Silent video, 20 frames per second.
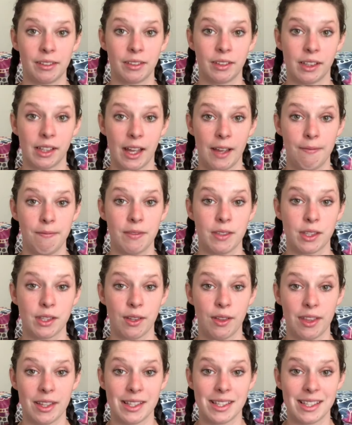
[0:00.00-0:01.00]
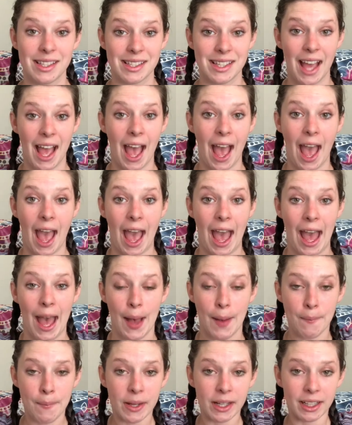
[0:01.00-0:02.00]
Okay, so this is
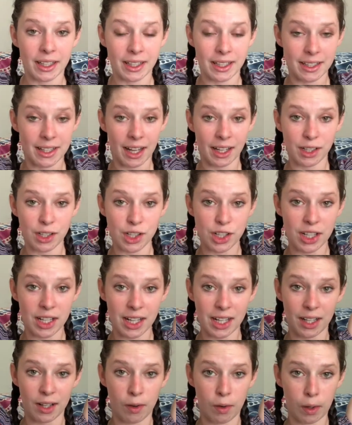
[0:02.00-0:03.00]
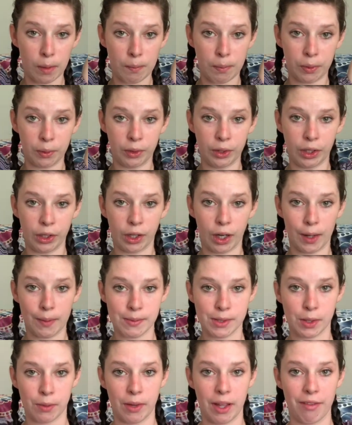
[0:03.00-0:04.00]
abduction, or pulling your arms
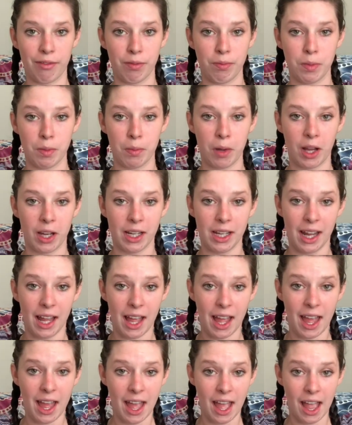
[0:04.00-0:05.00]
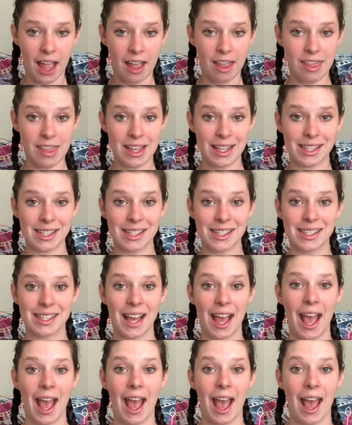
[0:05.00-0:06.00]
away from your body, and this is
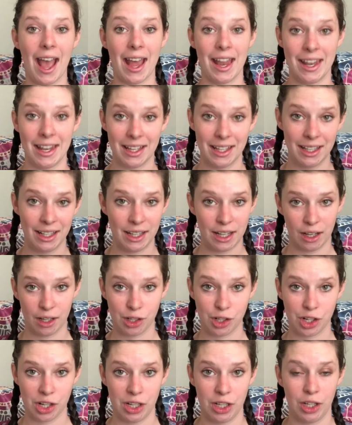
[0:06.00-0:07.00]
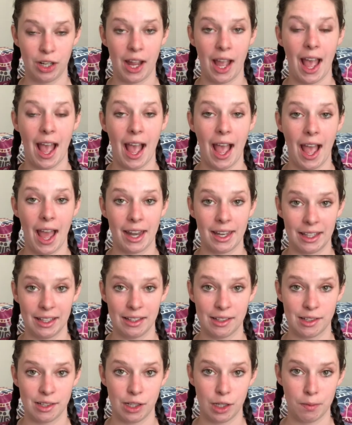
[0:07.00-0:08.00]
adduction, you're adding
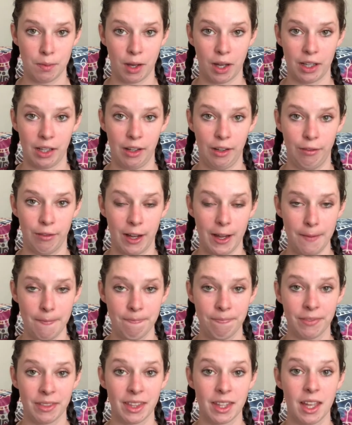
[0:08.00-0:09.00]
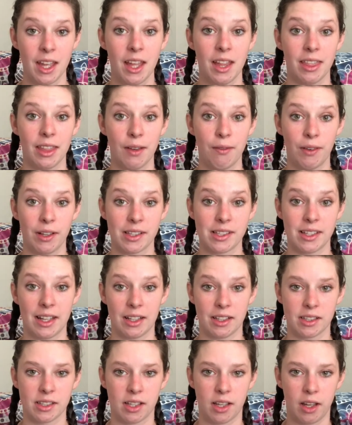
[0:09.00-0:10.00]
to your body, right? Then what's
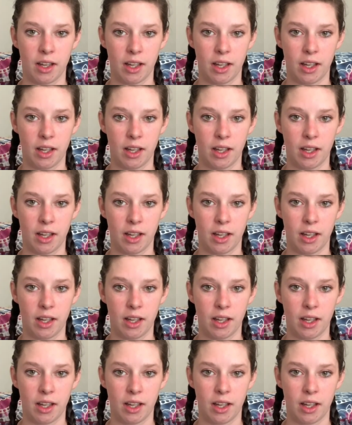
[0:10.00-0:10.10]
next?